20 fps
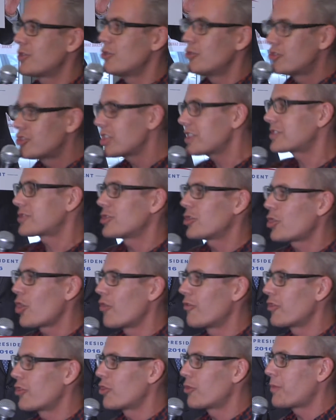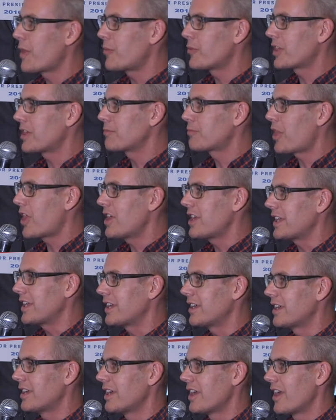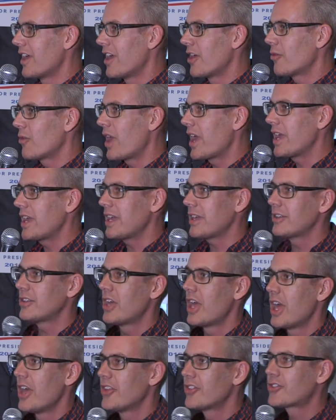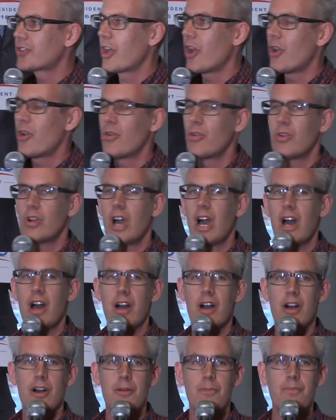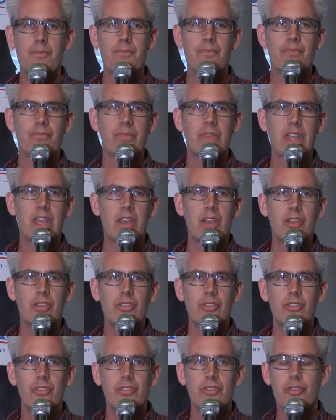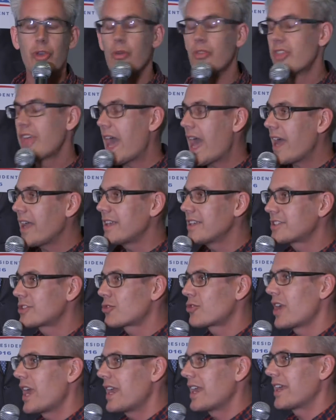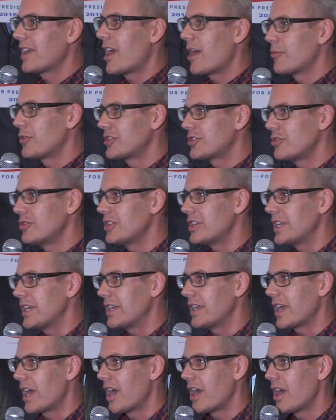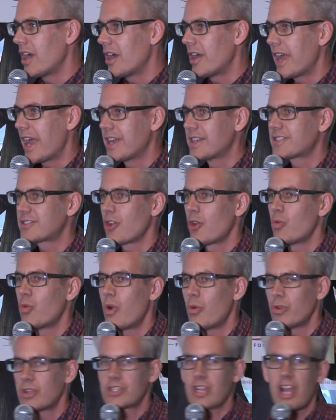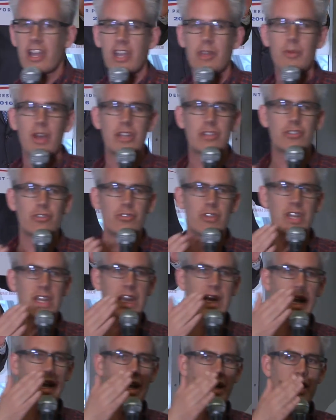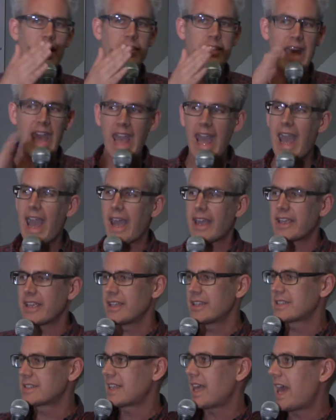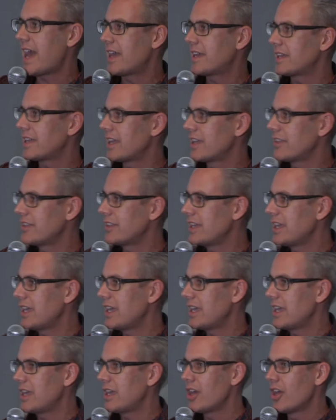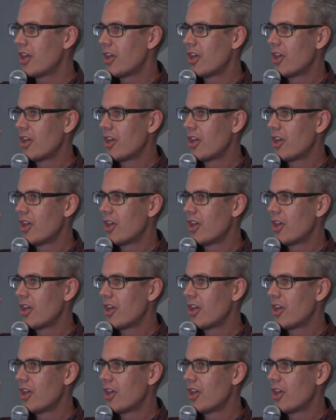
who just took over the Republican Party, right? So, so that is creating an opportunity. And so, what we're talking about doing in the hack is that in the